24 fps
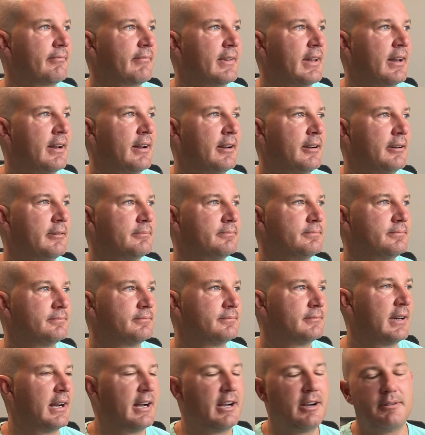I
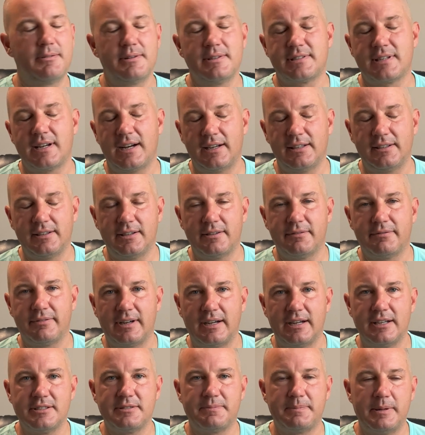always highly
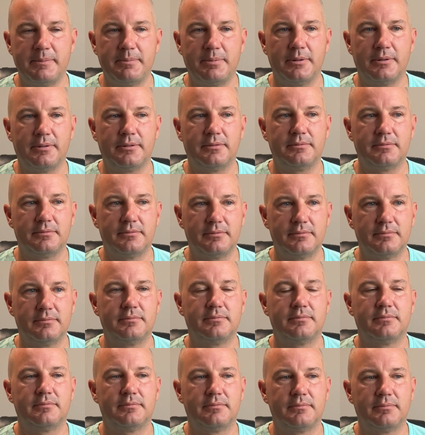advise people
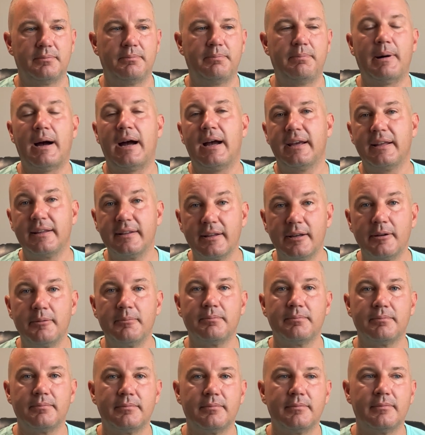buying
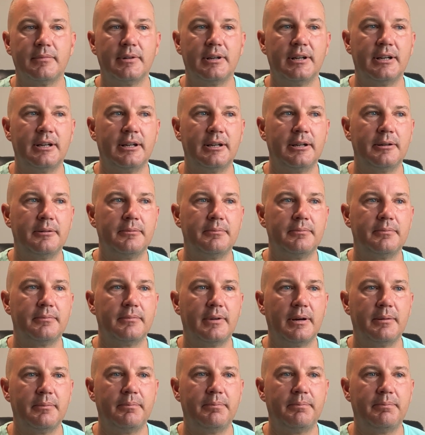them,
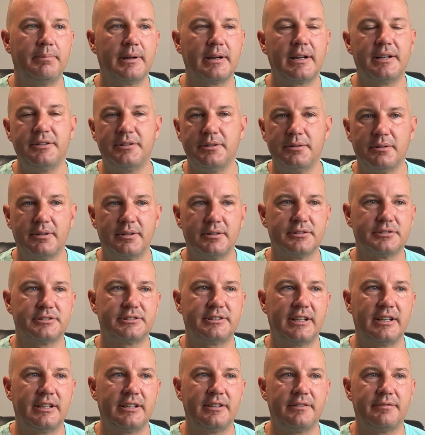but I do
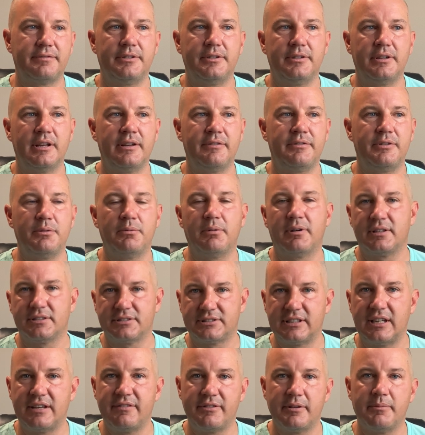understand if you want to
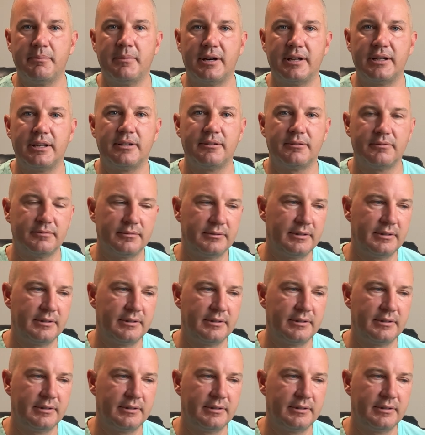save the money.